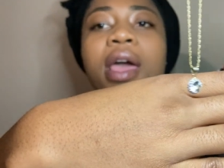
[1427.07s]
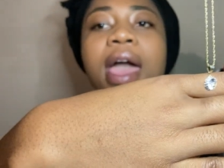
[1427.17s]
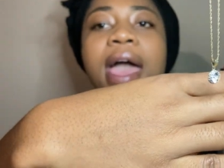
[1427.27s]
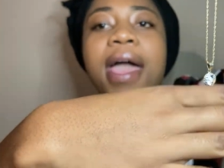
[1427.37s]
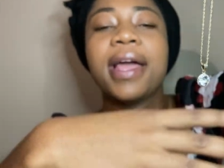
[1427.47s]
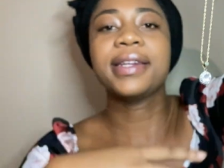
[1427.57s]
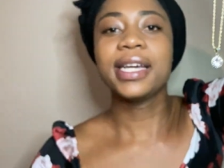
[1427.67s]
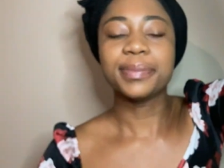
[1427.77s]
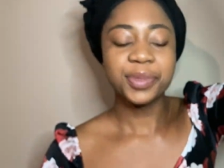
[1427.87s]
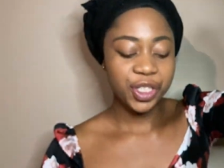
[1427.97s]
and
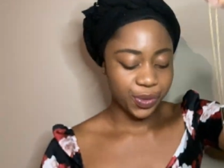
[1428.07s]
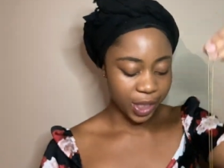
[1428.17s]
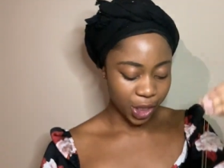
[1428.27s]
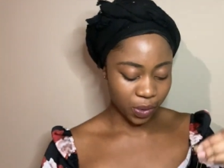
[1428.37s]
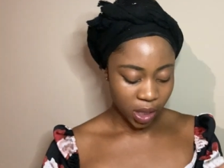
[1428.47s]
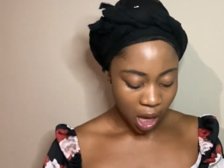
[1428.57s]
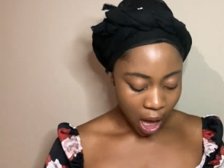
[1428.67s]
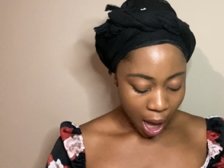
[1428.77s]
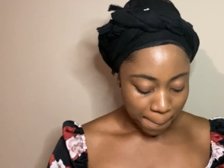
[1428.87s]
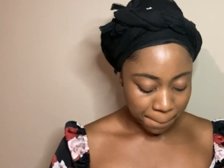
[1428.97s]
yeah, it's really cute.
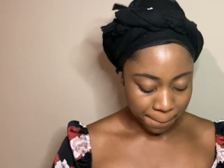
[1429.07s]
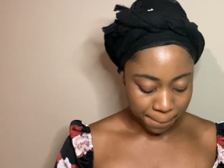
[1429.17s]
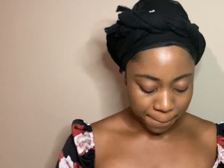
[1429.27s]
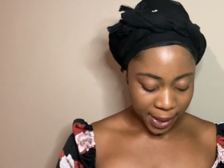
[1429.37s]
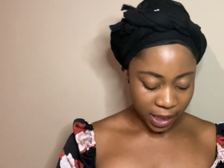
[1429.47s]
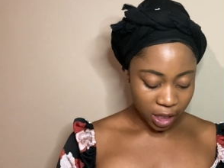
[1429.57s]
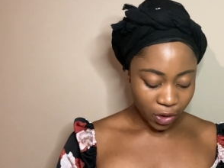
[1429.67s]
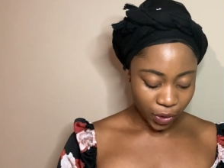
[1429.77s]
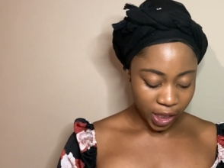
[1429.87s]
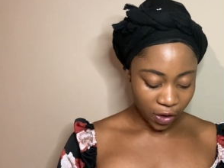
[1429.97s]
But
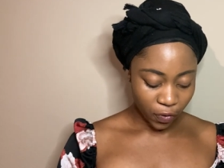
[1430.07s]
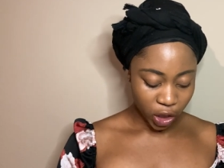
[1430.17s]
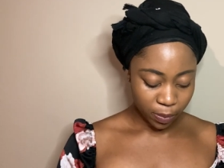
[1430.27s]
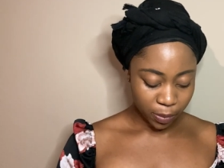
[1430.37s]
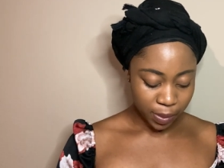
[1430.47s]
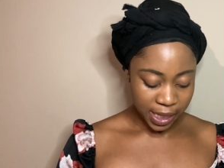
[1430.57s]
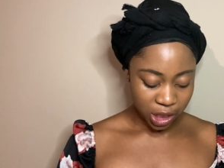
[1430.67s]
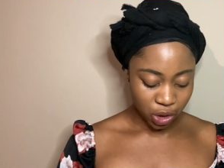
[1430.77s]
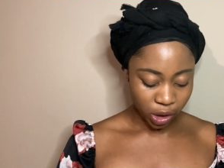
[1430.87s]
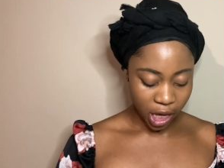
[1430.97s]
really affordable
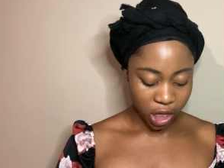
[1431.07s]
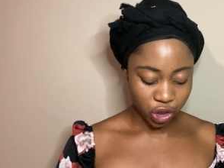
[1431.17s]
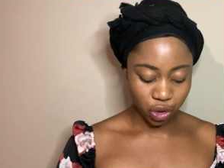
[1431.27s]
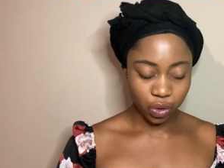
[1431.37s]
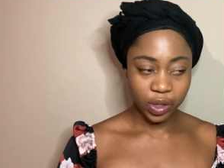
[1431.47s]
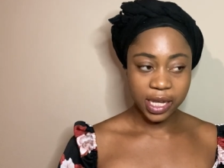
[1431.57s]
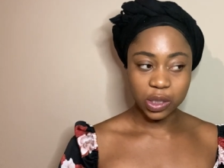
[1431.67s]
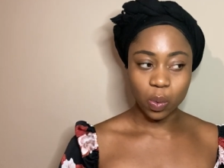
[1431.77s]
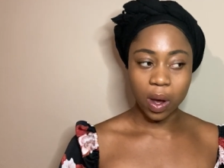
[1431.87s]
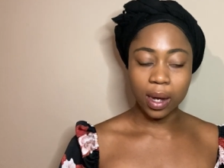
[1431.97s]
places to get jewelry
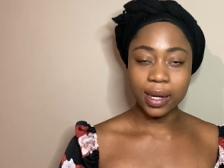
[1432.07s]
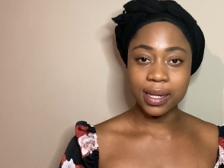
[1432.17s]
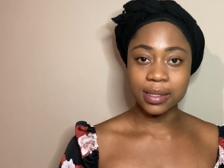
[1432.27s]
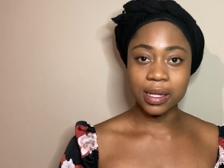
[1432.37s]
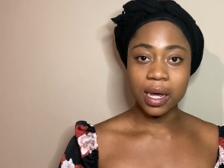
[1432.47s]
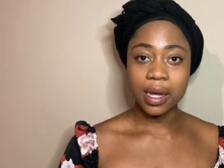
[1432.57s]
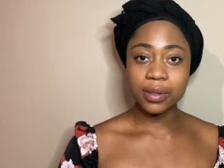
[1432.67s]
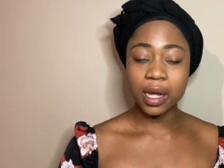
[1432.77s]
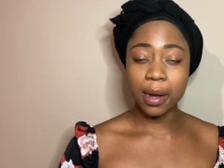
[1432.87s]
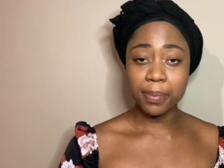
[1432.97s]
as well is
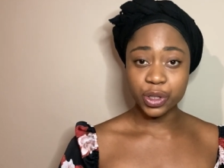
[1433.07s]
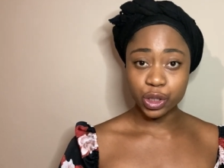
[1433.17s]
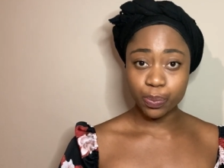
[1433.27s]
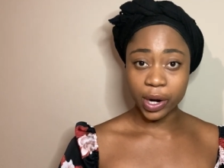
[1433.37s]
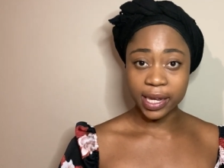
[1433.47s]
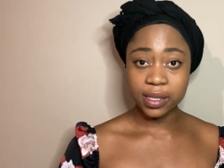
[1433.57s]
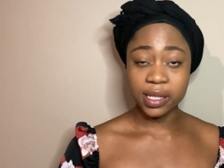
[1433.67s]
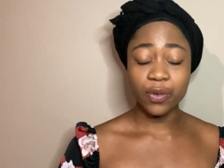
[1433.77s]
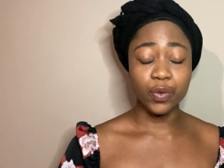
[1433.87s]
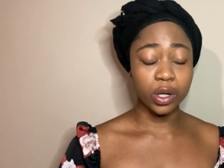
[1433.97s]
Mr. Price.
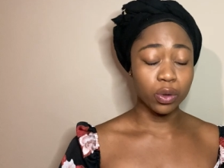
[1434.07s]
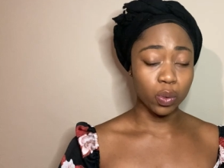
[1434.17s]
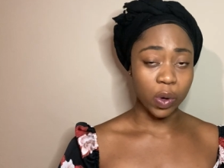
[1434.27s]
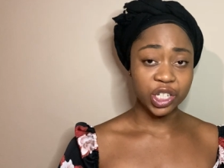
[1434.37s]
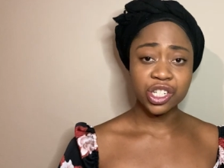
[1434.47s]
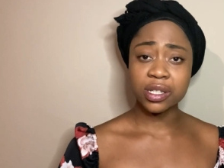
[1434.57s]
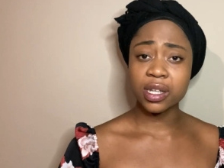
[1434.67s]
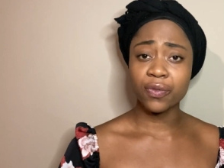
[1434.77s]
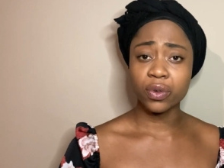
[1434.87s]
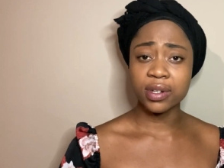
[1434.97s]
They have really good watches. They
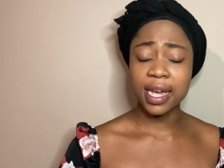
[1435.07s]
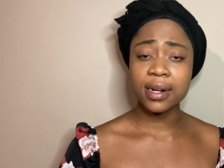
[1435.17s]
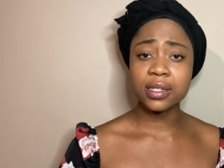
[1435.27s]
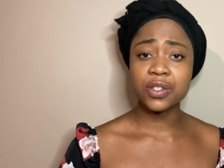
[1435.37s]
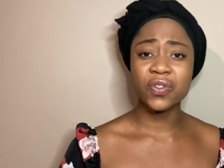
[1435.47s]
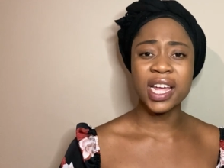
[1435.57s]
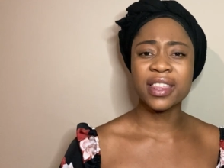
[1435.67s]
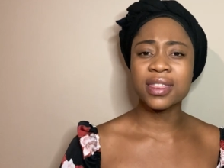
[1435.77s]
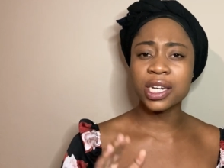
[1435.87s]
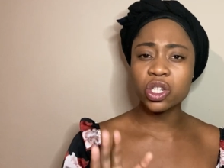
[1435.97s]
have good necklaces for
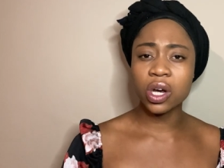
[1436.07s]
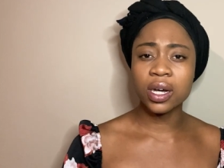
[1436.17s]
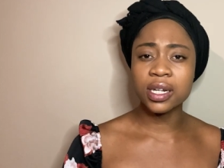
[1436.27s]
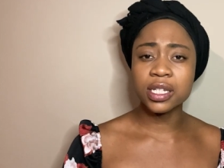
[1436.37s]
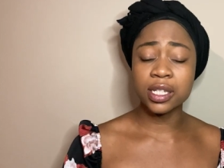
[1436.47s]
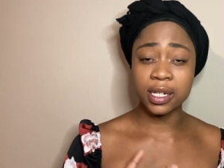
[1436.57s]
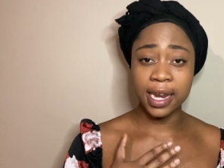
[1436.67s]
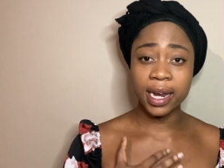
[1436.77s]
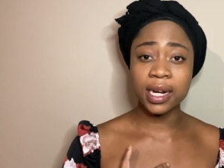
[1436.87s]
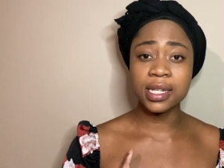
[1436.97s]
like $30
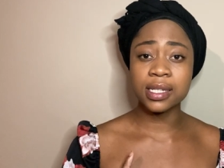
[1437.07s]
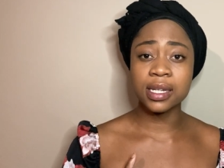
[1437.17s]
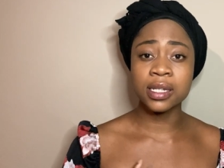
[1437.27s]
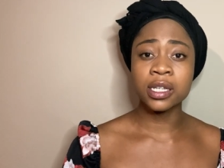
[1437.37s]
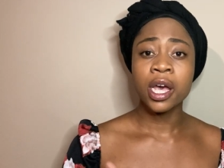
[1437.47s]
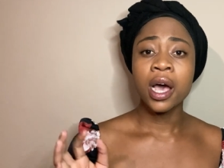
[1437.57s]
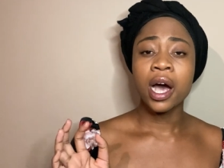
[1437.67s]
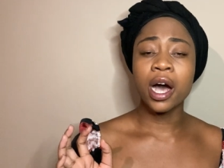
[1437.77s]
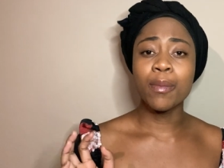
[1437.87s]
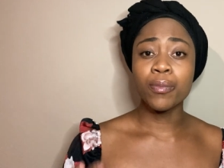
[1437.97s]
necklaces.
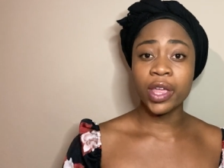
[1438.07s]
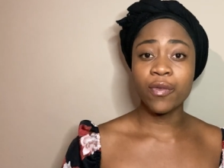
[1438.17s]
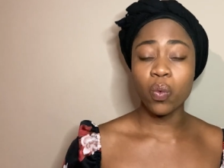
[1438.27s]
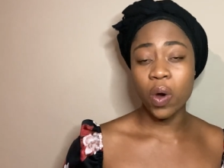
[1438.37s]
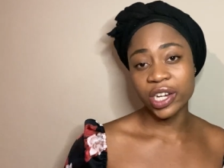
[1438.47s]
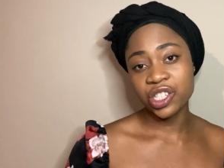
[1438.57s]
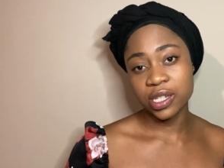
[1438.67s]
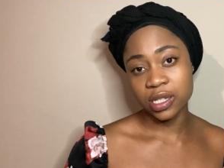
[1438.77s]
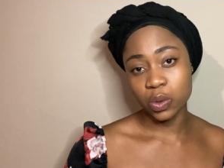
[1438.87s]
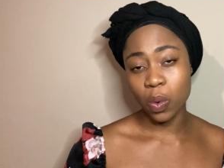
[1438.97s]
They have
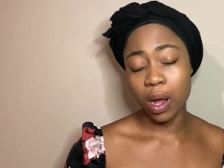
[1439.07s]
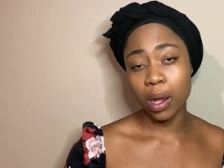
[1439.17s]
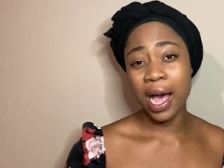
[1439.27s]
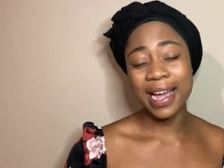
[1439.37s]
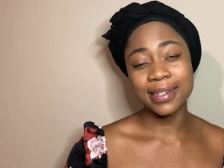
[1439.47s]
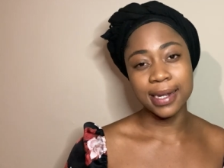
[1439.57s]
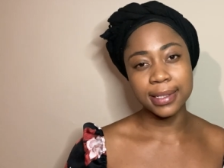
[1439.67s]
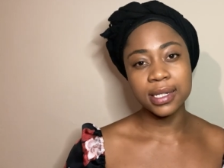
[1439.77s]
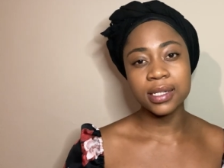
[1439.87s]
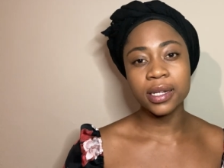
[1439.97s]
watches as well.
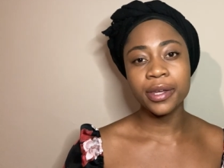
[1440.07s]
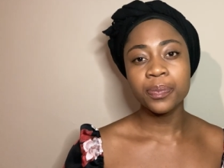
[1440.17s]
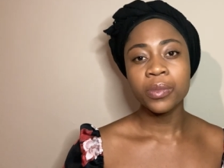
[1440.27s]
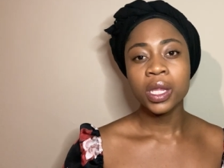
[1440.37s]
Identity